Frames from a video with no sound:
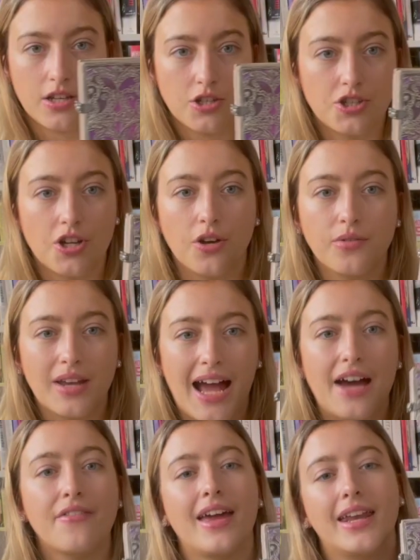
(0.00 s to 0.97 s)
don't
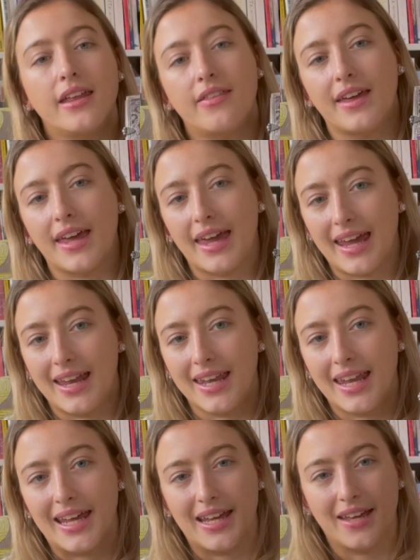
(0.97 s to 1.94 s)
have anything
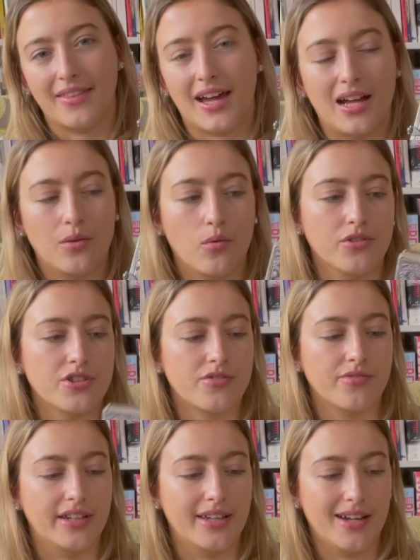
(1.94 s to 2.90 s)
in here that I want to
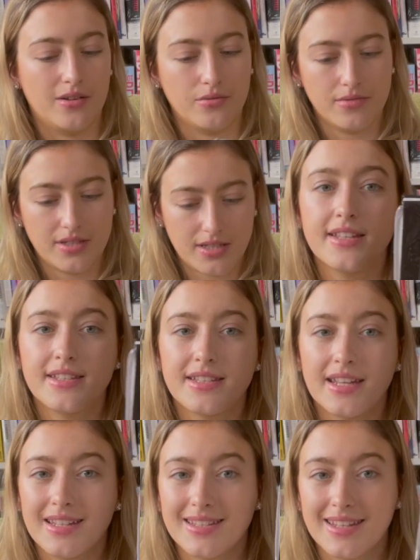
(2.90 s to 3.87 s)
read out. This
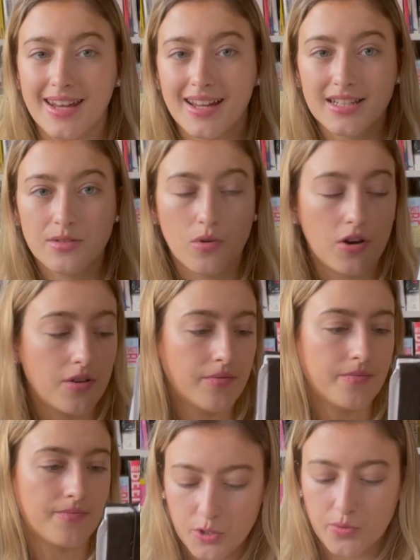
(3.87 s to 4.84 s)
is the next one,
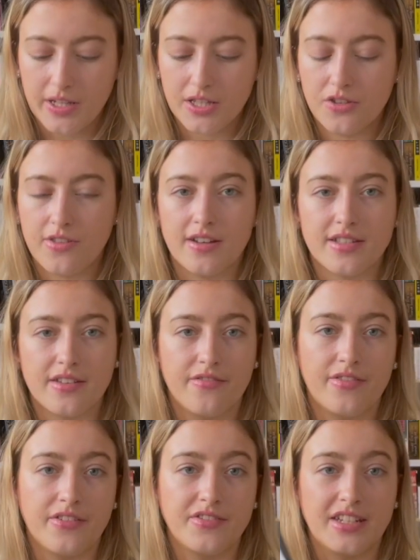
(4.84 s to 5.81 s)
between
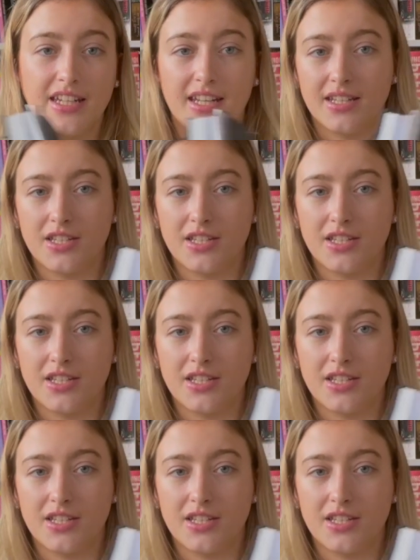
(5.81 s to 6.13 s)
2015 and